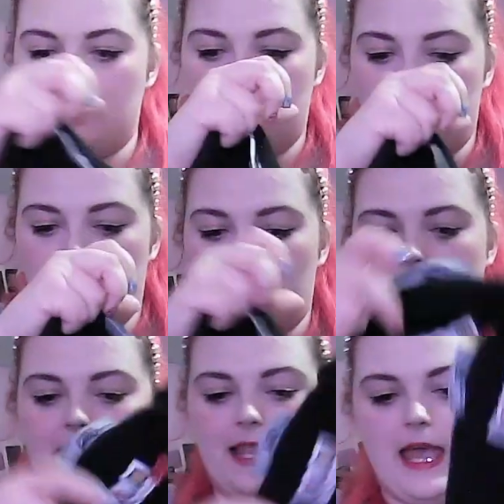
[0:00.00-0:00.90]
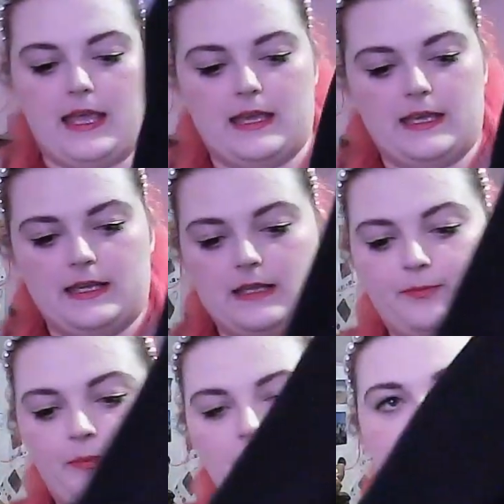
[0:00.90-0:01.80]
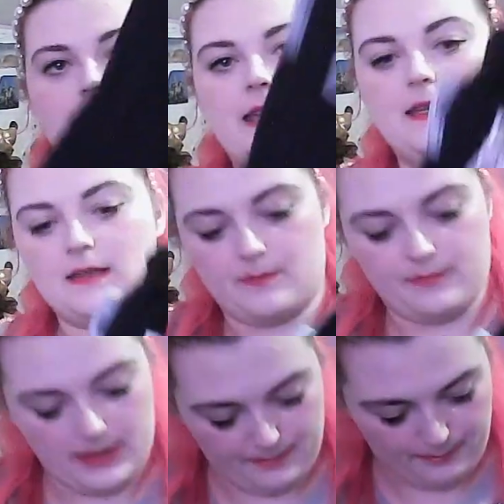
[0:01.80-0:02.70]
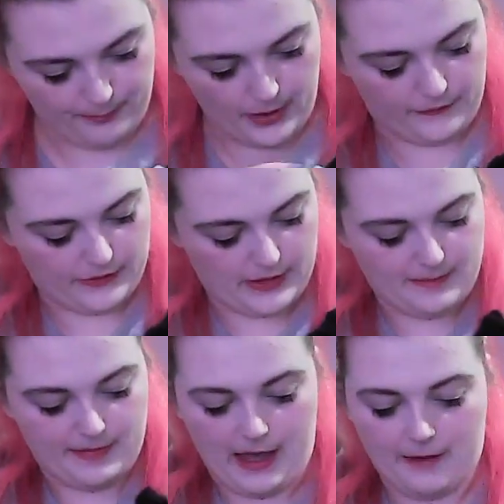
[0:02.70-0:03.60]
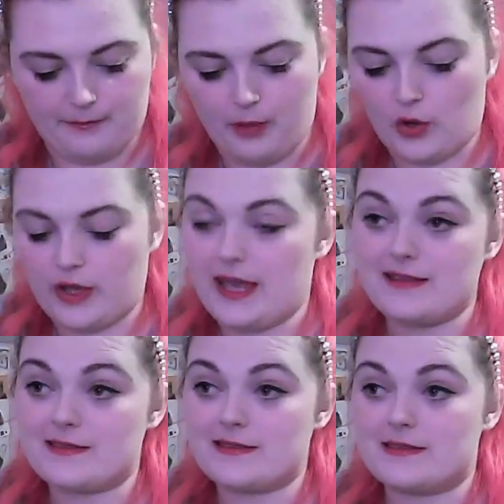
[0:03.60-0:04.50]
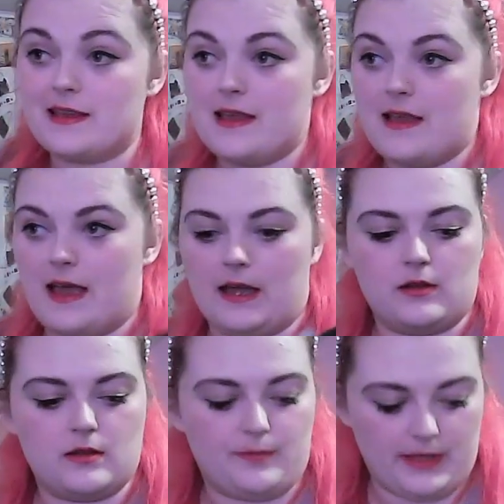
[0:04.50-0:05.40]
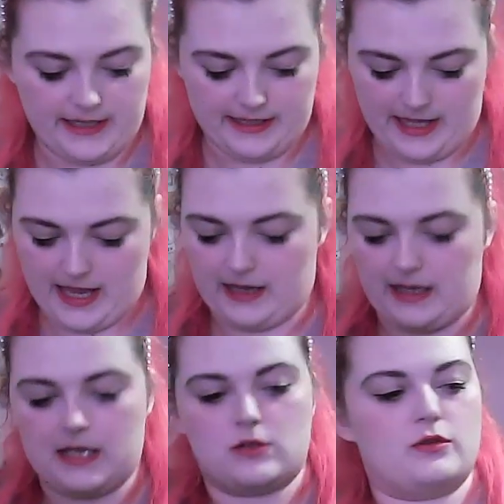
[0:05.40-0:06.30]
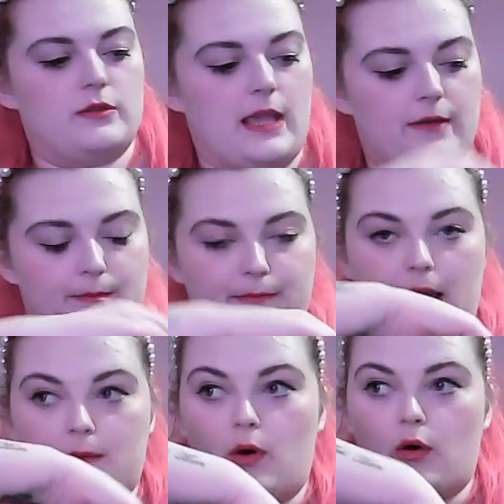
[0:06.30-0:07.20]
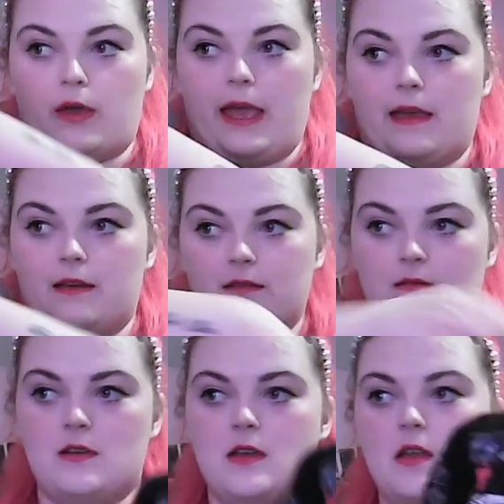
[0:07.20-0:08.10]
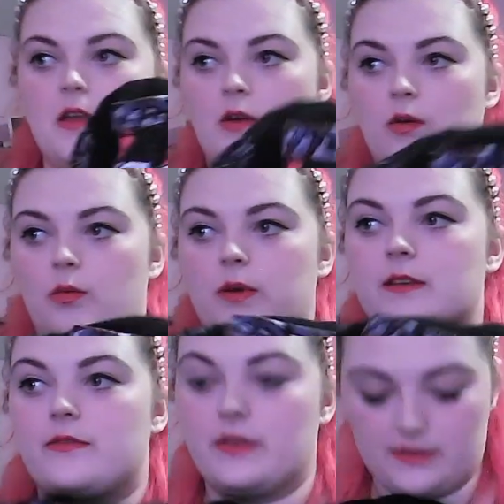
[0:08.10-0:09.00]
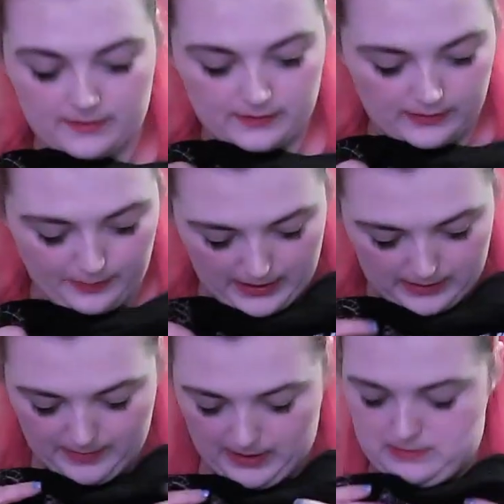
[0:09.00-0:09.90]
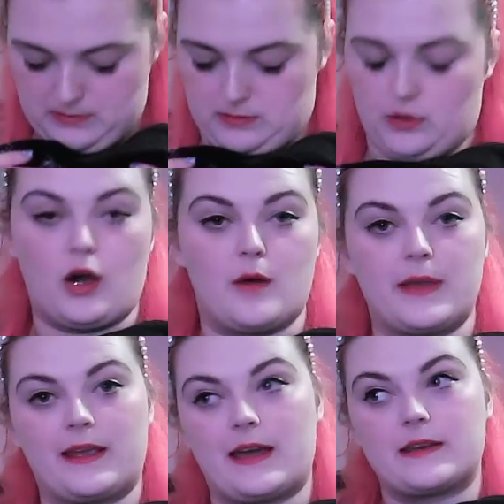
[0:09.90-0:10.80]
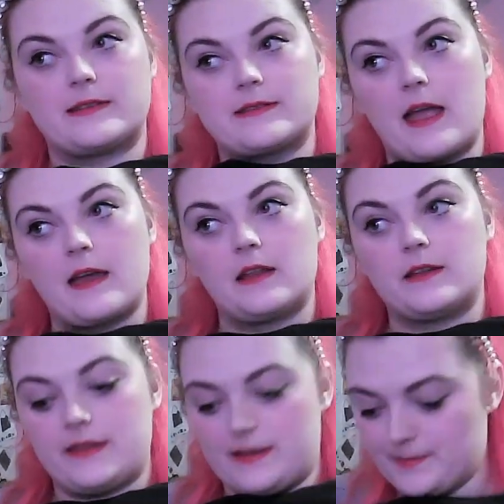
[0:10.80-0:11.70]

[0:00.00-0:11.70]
the other leg is plain, but both of them have pockets, and on the plain leg it does have a back pocket with Spider-Man comic kind of style on them.